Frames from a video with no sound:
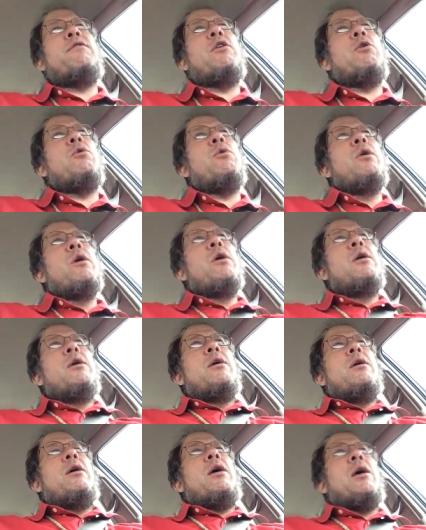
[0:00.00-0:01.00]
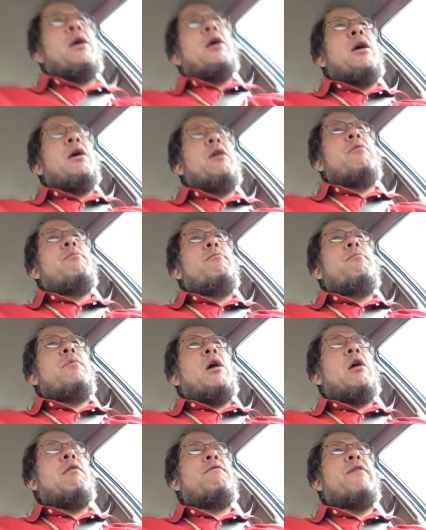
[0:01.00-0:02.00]
if you uh,
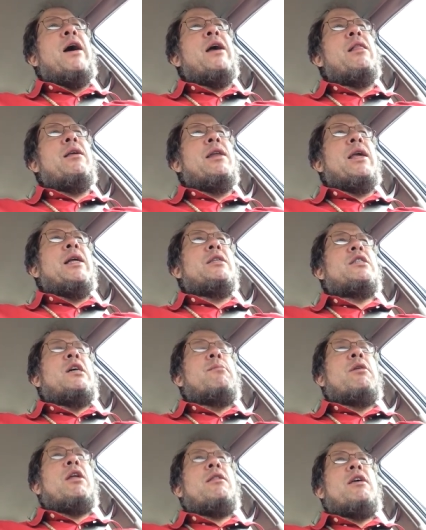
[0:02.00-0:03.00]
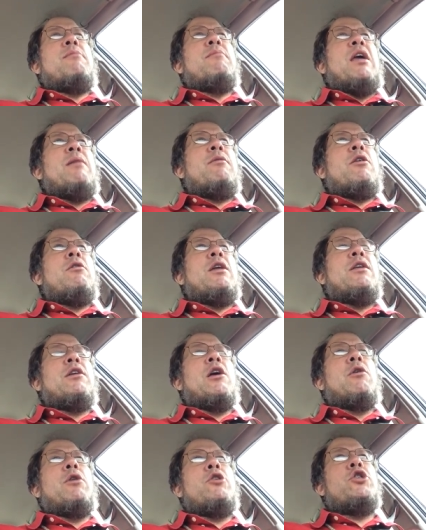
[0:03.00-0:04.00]
are violent against somebody, then maybe you need
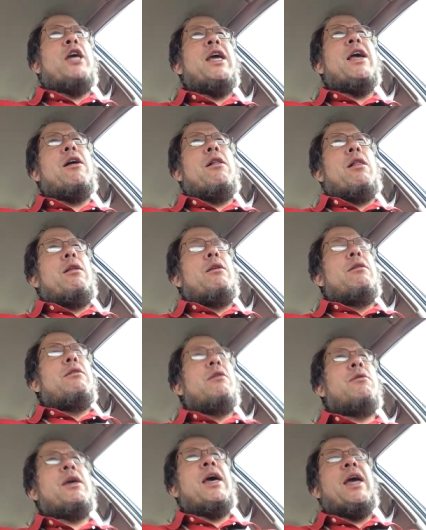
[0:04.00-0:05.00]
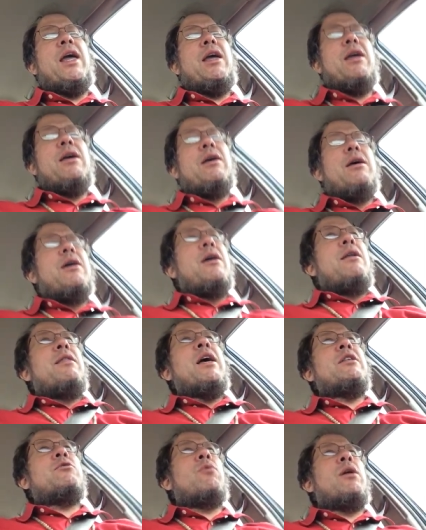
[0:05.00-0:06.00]
to go to jail. Okay,
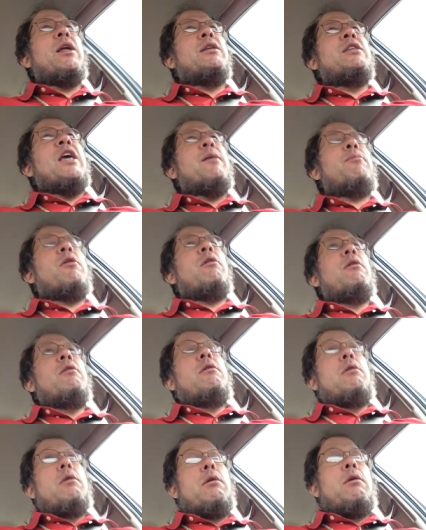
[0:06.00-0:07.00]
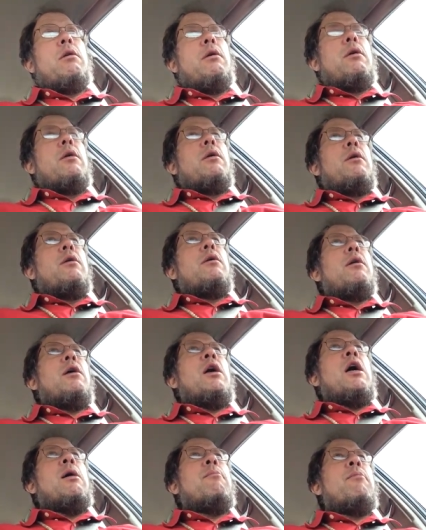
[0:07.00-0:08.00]
that's one example.
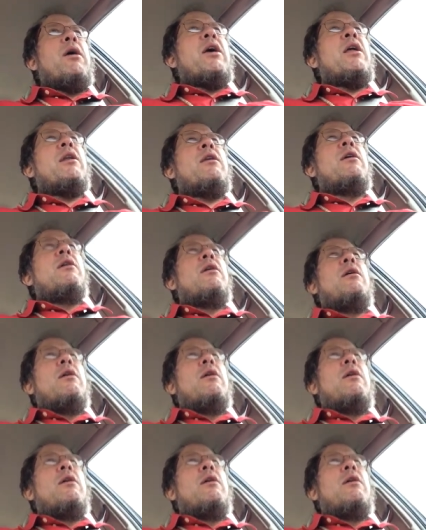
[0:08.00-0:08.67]
Um, and